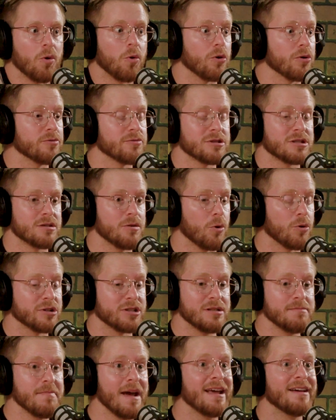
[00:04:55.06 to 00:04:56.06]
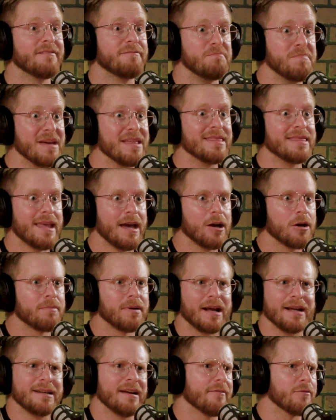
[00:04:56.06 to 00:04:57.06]
Or she may have been there,
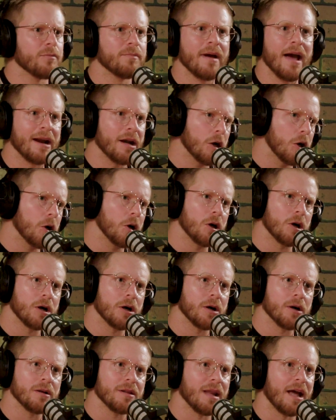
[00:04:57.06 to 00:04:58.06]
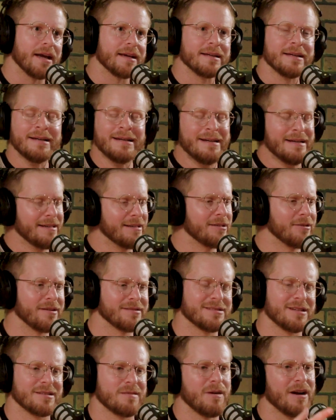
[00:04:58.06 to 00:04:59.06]
but I never met her. Like, you know,
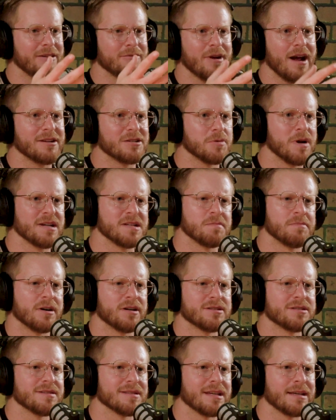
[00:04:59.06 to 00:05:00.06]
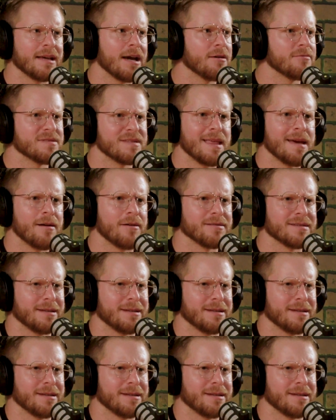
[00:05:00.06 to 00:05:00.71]
I talked about a graduation party. She's like, yeah, I was there.